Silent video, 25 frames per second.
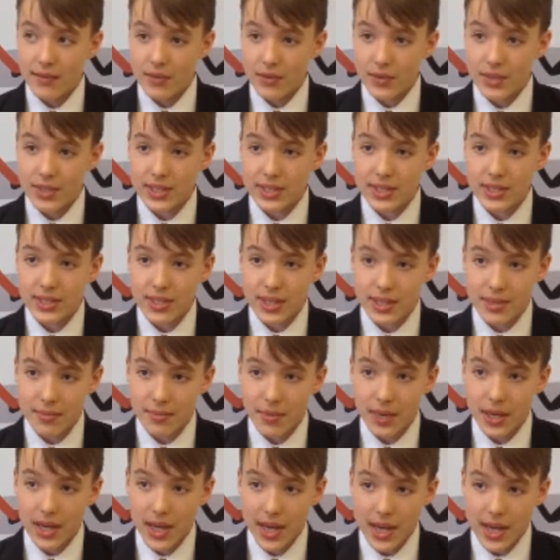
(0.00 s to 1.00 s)
voice in
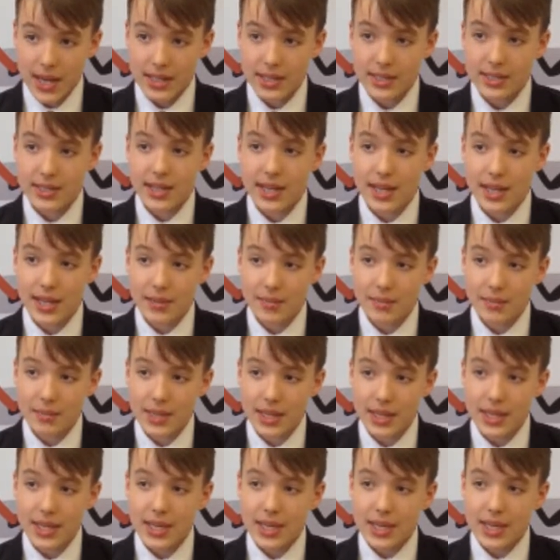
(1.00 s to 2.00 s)
my head telling
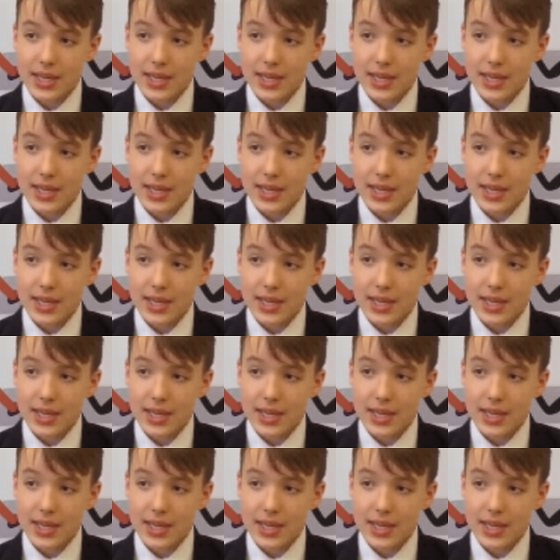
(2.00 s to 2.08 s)
me